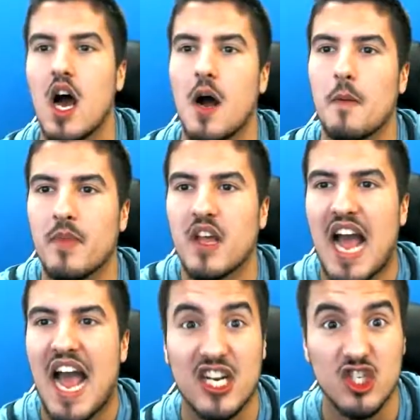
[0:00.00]
Um,
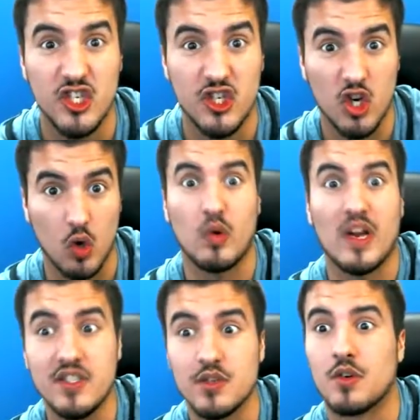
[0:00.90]
I actually took a
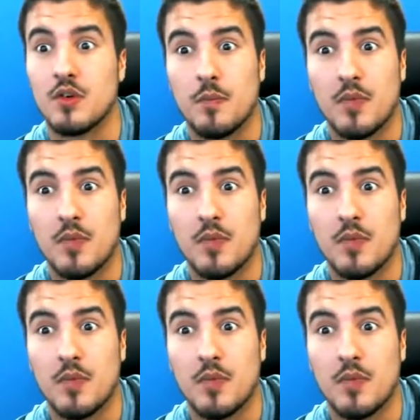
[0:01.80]
razor